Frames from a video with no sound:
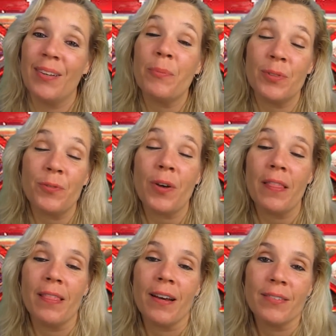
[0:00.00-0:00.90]
It was
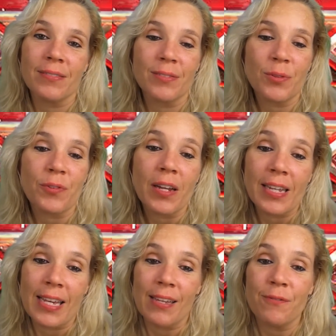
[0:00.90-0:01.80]
fun though. It was
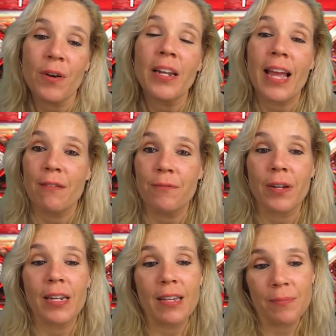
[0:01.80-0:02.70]
funny. Fun and
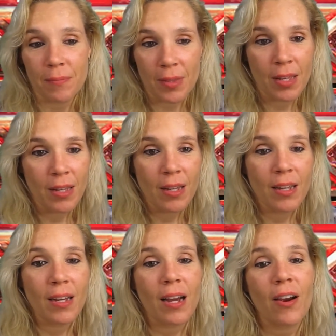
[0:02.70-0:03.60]
funny.
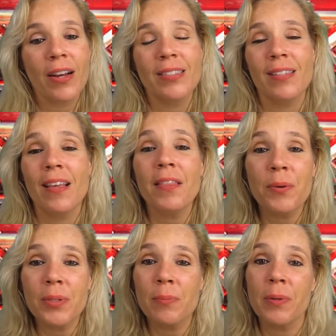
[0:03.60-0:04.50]
All right, so then
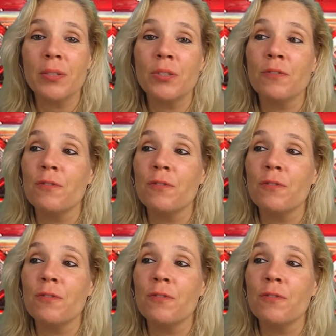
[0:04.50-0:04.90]
there was a bunch